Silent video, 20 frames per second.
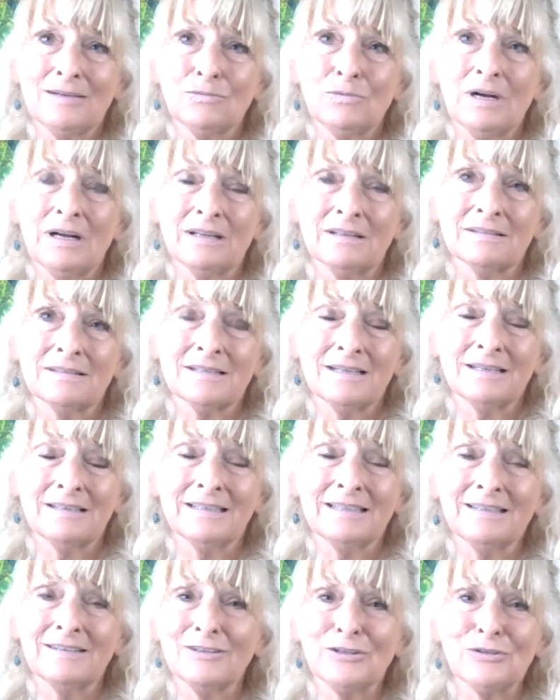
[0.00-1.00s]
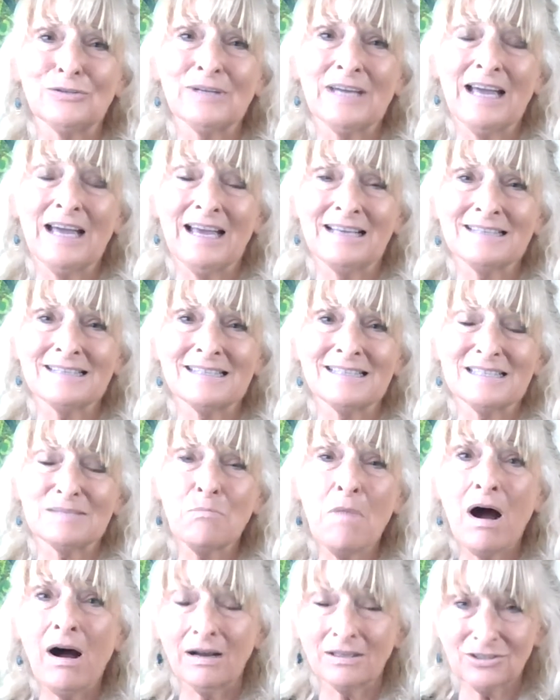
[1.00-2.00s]
well, certainly in the UK, since
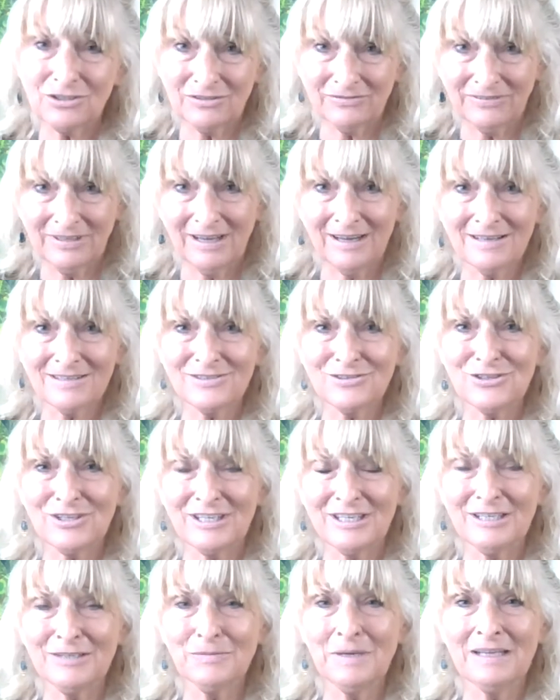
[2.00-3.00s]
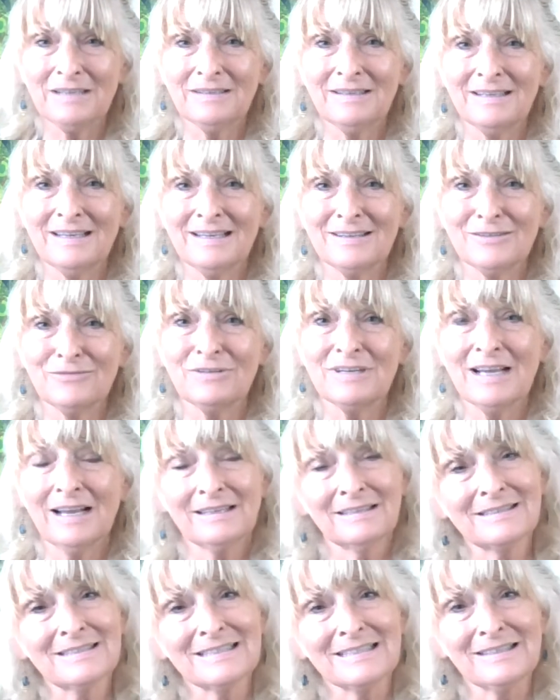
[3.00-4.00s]
March of last year when the
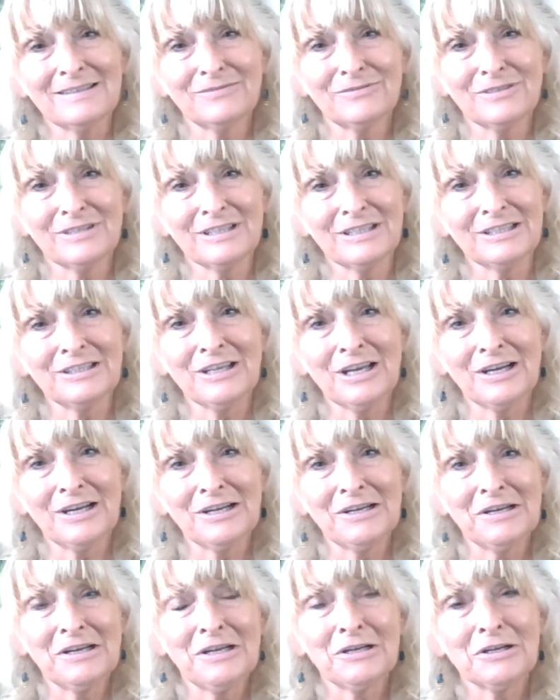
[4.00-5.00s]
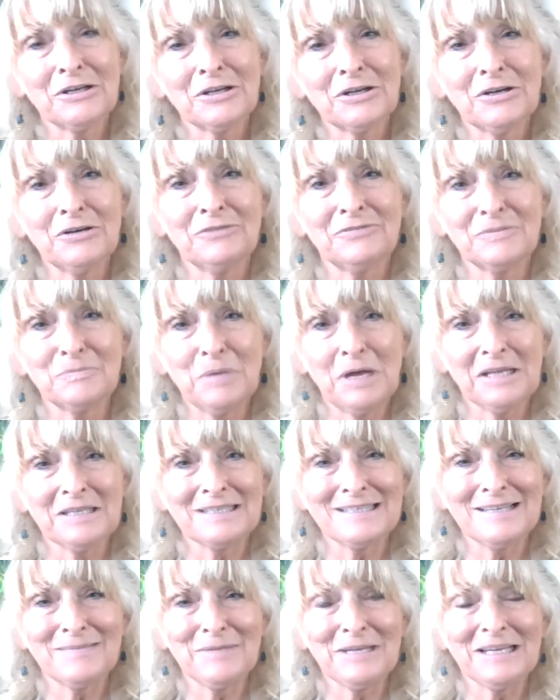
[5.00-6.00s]
reality of the COVID
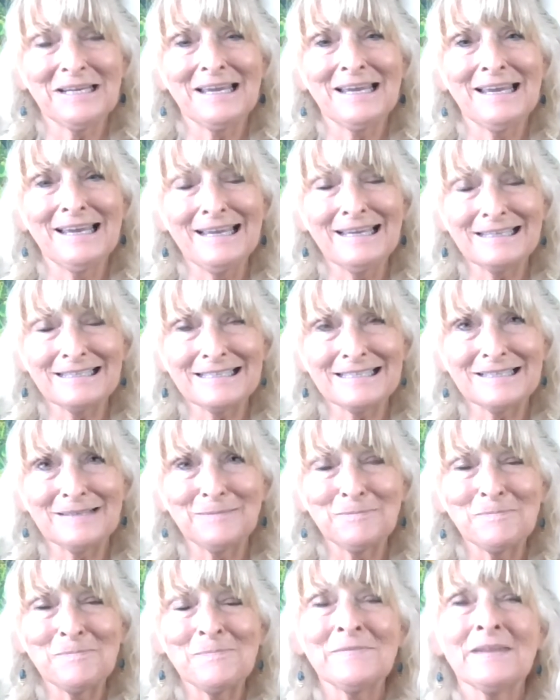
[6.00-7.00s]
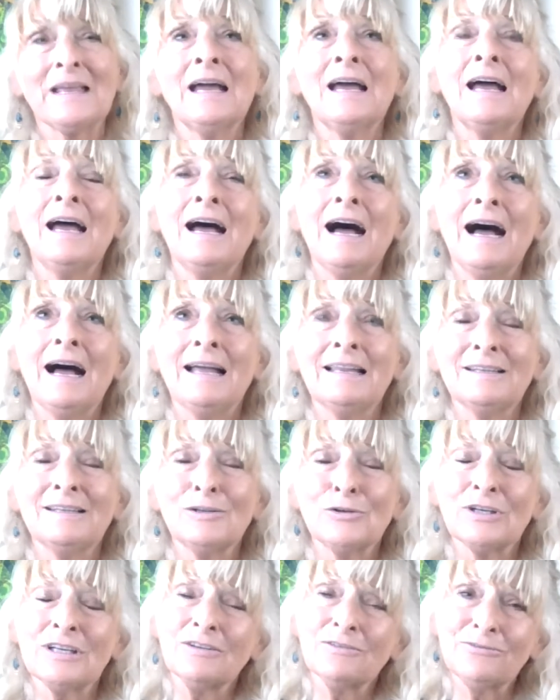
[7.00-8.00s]
pandemic hit. And
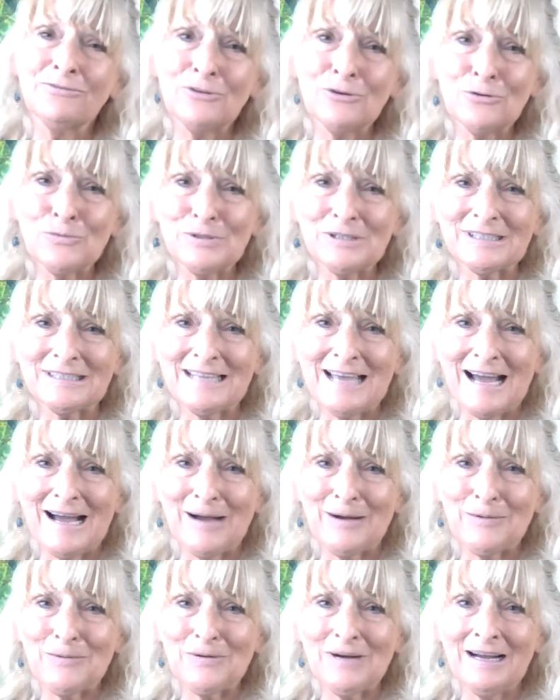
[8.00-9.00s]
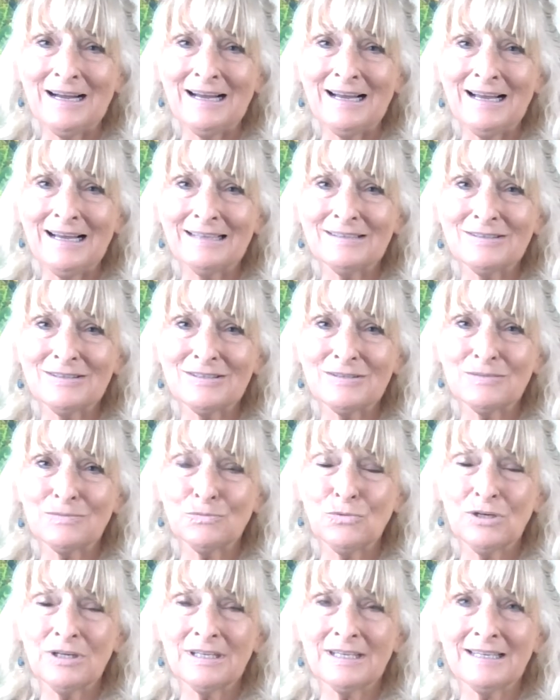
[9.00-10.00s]
looking forward now and
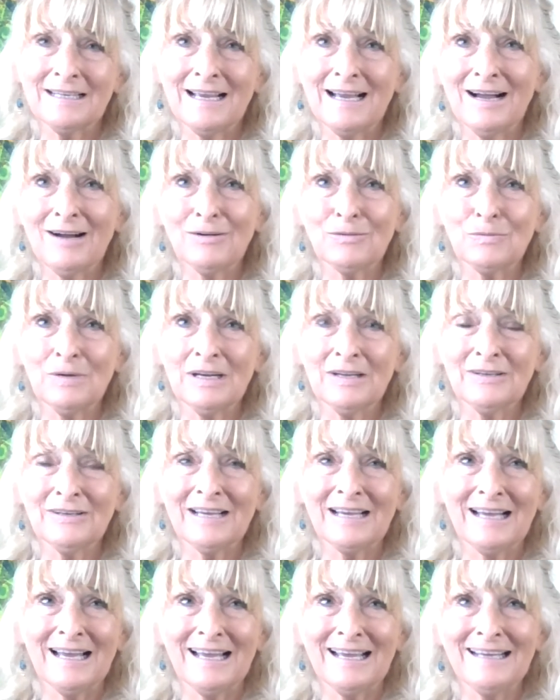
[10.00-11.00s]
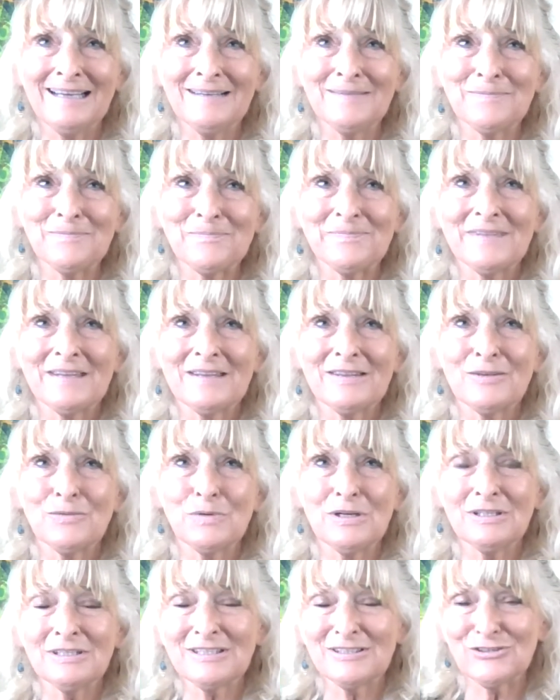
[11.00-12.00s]
working out, well, okay, the
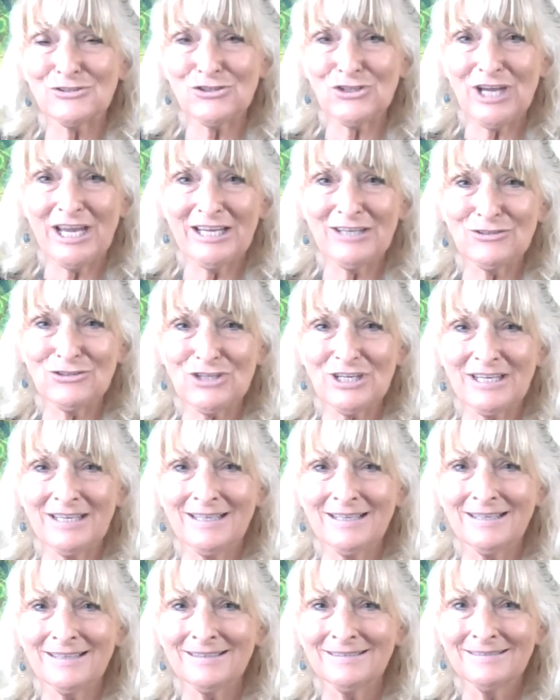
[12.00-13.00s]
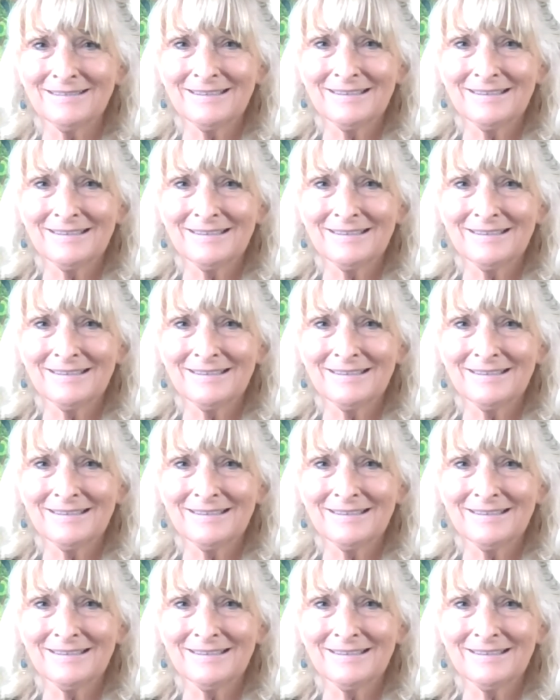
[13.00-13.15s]
world is changing.